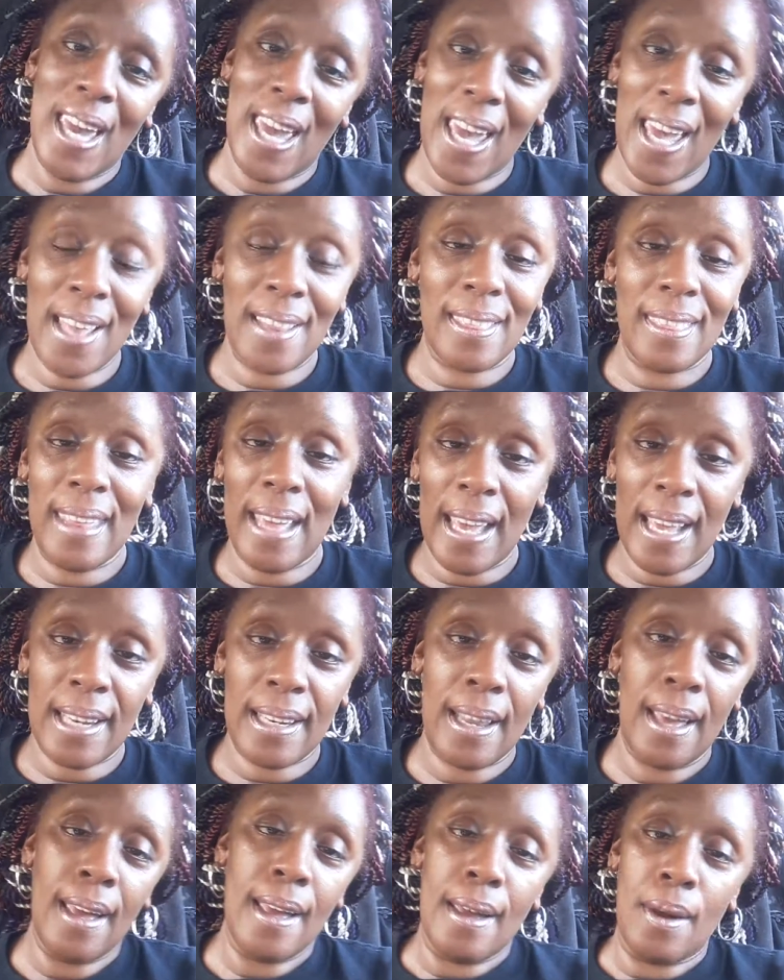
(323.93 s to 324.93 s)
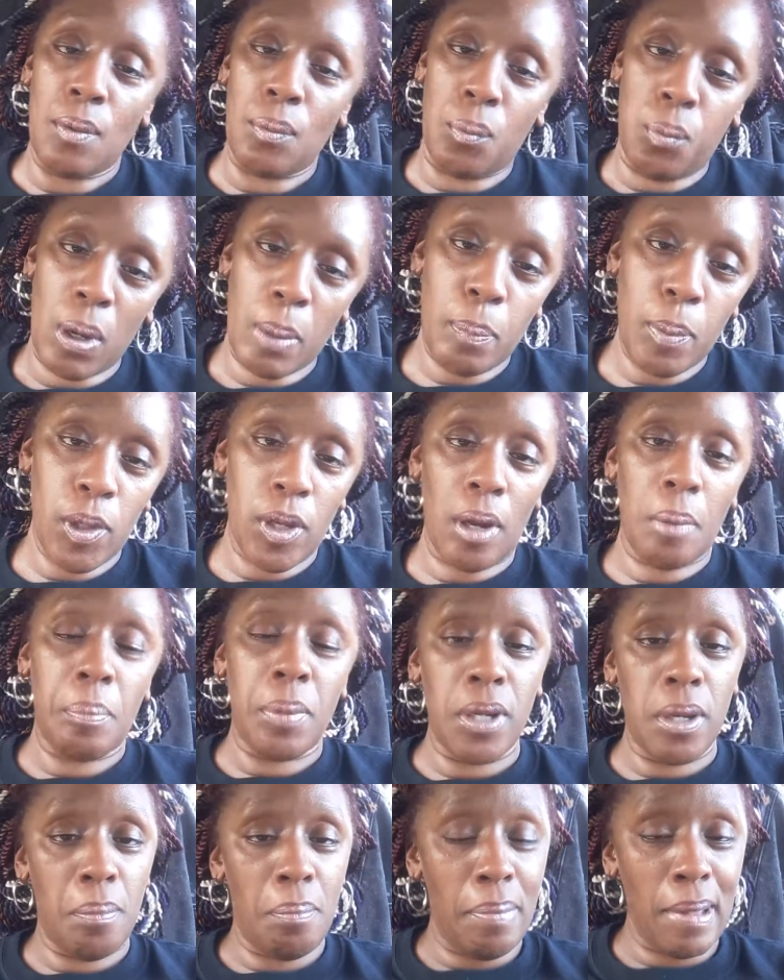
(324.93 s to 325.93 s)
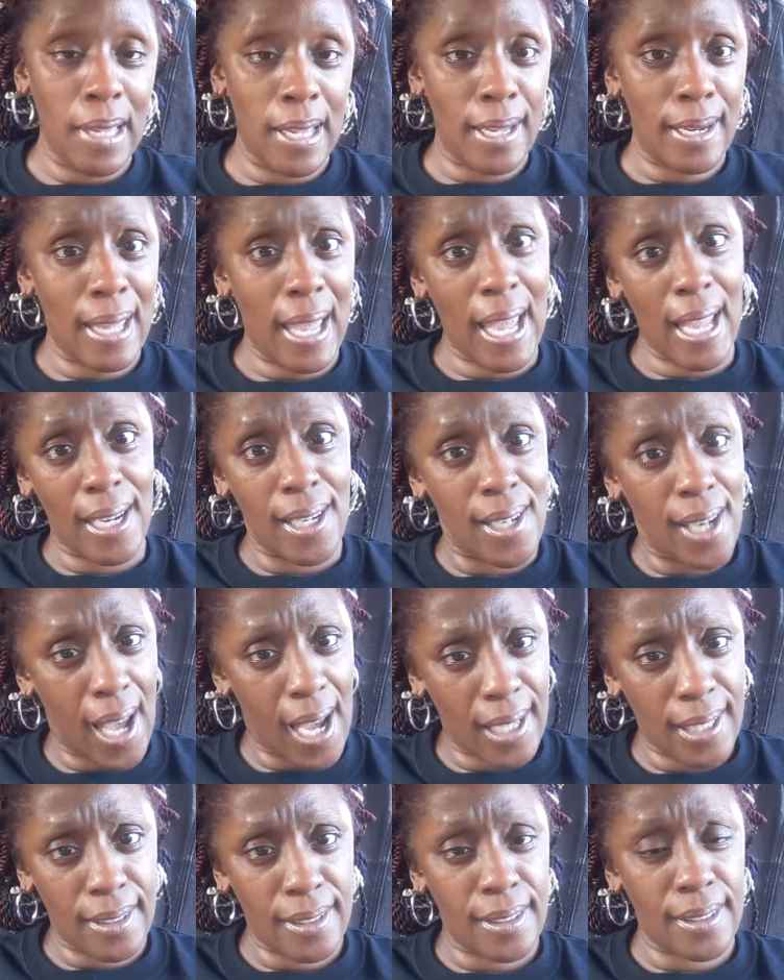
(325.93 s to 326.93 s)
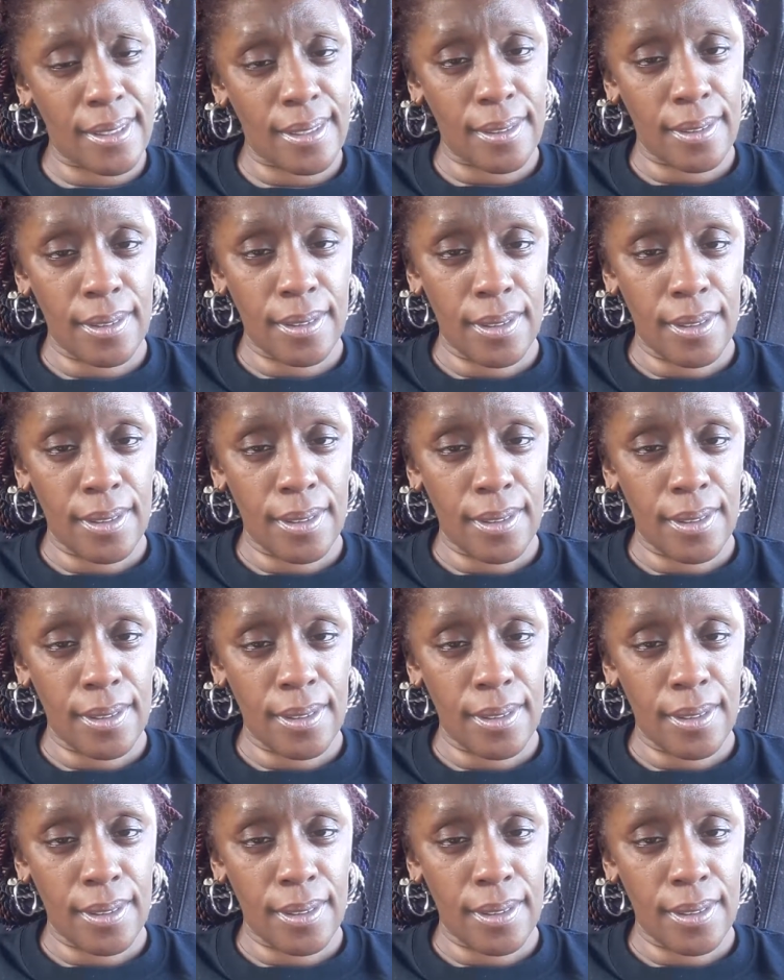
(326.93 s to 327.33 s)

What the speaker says: and then whip it up in the bed at night.